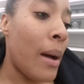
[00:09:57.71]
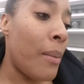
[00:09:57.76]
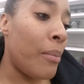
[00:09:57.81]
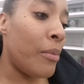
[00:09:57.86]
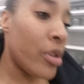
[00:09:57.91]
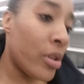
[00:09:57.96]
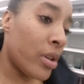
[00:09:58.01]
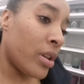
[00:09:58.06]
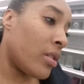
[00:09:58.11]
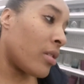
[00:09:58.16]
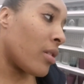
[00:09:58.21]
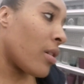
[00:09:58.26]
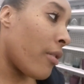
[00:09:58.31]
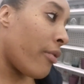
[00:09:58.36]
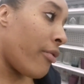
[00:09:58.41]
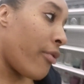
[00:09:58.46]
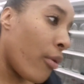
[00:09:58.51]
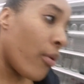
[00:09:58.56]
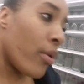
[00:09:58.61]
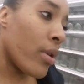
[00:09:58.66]
that I'm
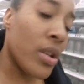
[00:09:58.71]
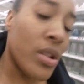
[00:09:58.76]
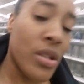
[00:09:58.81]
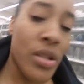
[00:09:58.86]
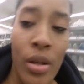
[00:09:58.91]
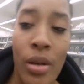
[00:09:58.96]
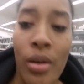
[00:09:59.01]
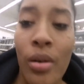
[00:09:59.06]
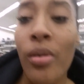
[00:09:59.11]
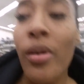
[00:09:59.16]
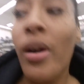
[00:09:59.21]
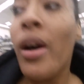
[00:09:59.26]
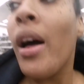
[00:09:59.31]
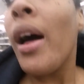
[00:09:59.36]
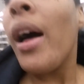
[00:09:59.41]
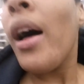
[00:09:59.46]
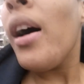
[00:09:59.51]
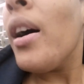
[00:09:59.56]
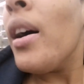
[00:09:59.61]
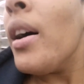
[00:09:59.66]
looking for
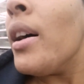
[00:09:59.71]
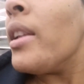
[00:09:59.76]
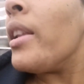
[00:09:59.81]
so